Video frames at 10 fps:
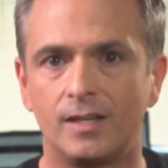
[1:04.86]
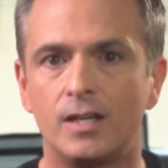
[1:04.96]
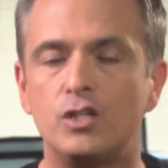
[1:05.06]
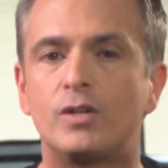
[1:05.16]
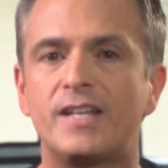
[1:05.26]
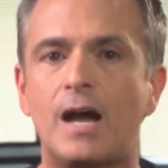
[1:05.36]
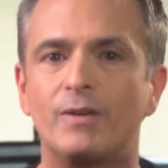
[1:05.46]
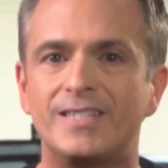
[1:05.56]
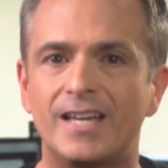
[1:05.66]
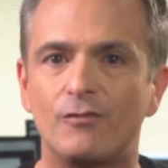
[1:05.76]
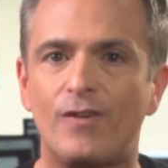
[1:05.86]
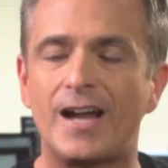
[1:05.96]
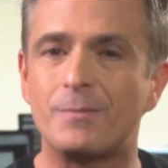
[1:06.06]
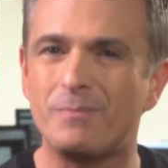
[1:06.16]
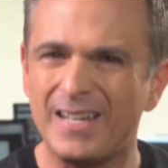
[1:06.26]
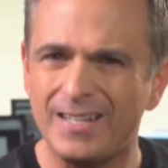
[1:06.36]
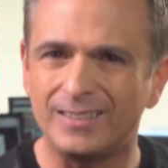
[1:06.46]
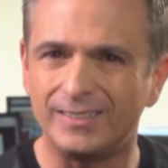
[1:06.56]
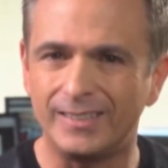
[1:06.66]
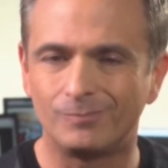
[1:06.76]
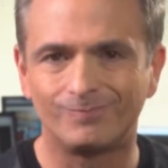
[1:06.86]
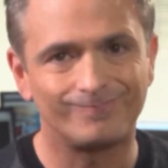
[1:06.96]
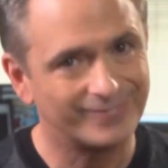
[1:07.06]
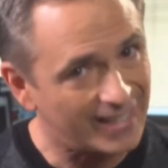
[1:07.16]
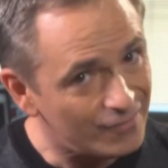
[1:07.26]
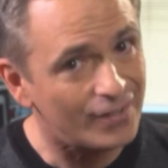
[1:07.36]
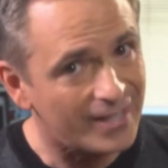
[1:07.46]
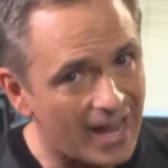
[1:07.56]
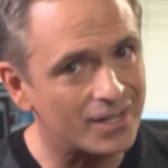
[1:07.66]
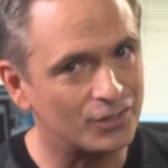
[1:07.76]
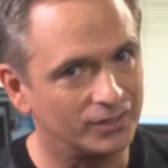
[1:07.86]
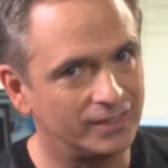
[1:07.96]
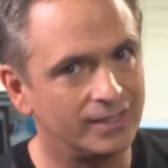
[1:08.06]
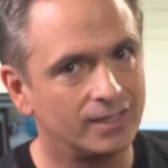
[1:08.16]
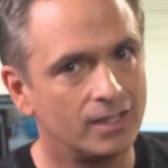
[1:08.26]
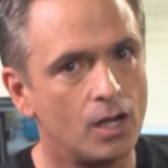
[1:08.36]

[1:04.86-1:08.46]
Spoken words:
you can now identify immediately and very accurately